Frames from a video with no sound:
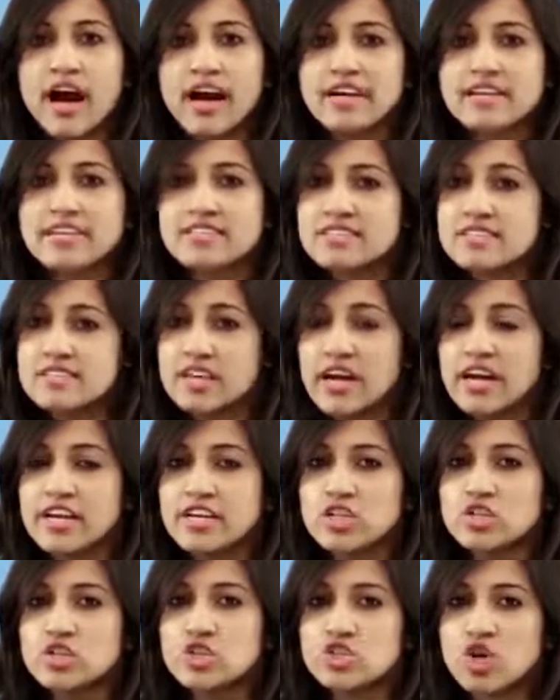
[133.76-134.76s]
and
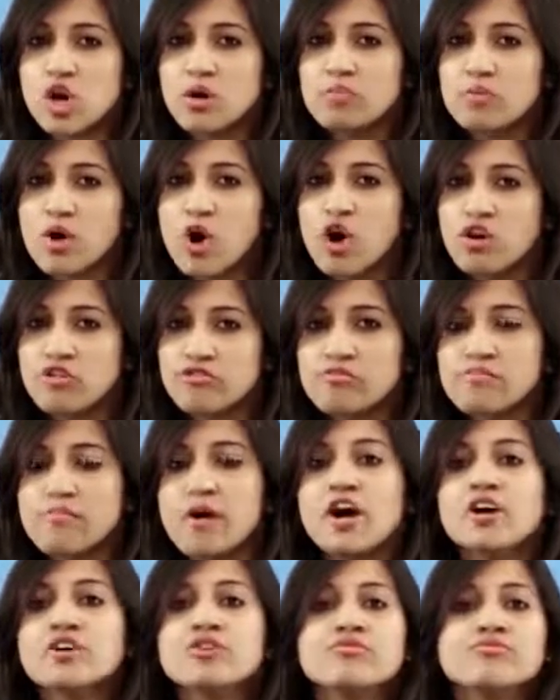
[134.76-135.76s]
decide to chop off
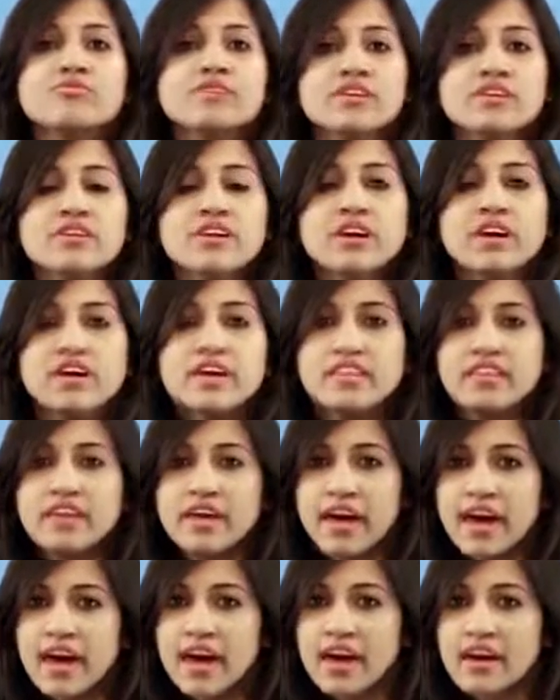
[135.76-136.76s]
part of it,
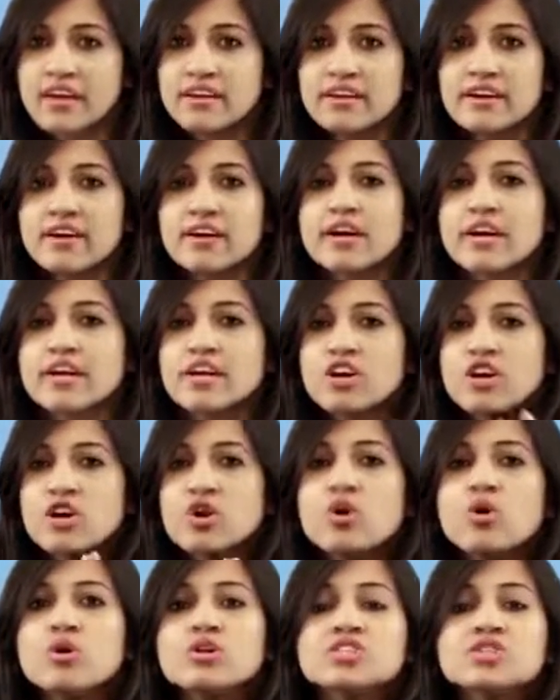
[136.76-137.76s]
the area
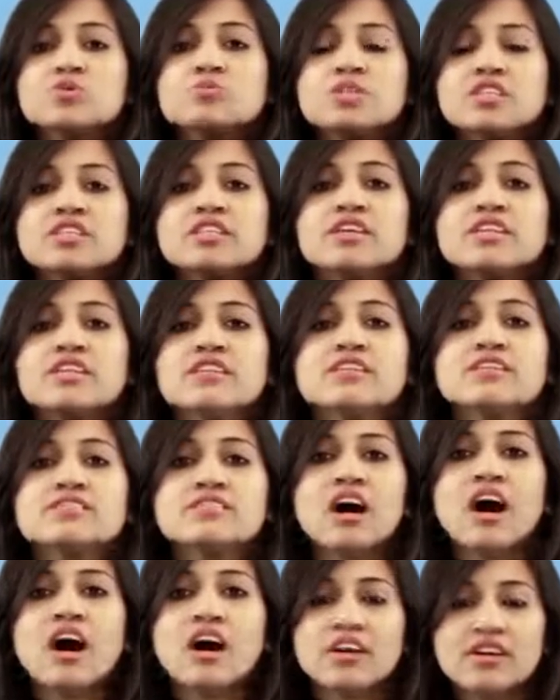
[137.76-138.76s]
enclosed within
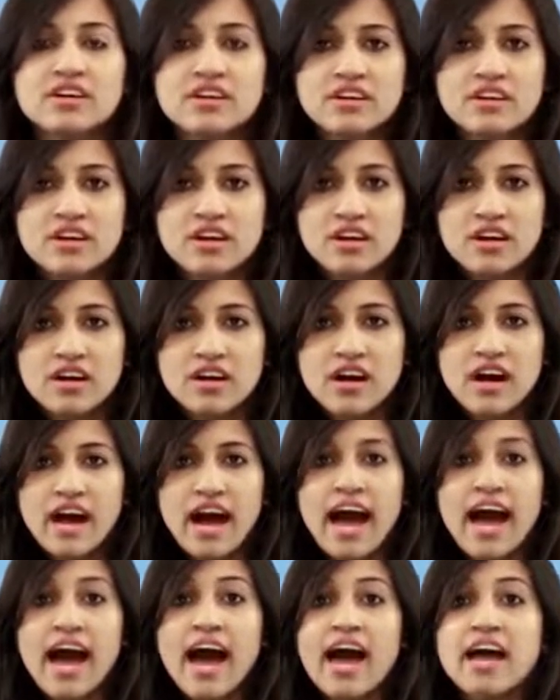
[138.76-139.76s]
this arc
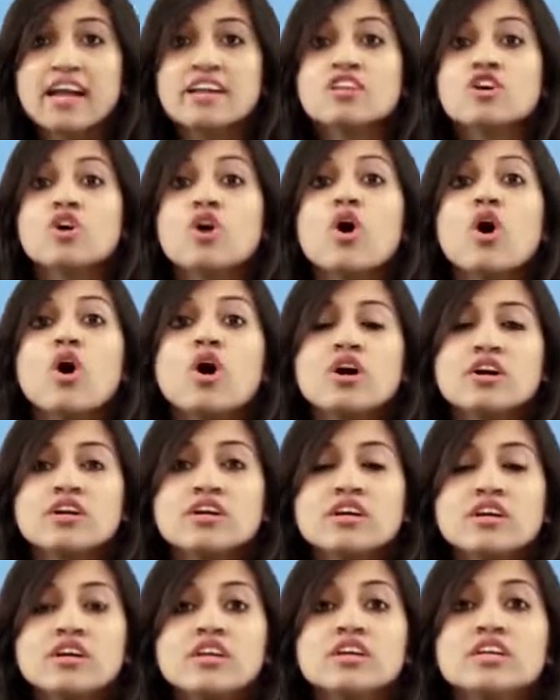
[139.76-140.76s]
and the chord
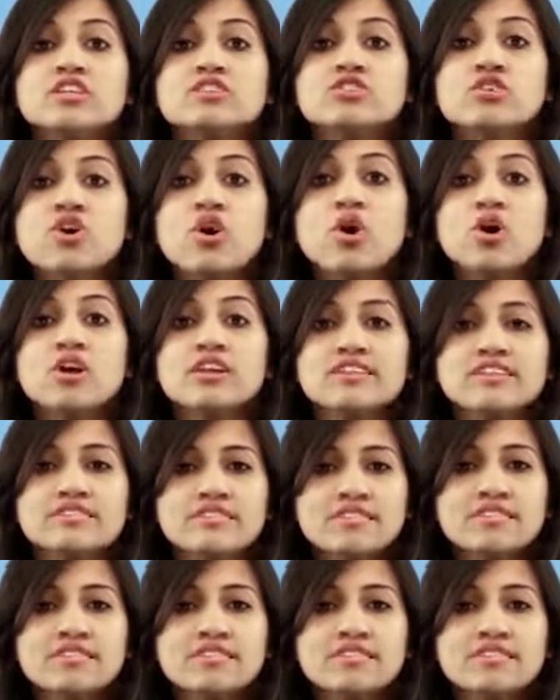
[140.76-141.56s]
is called the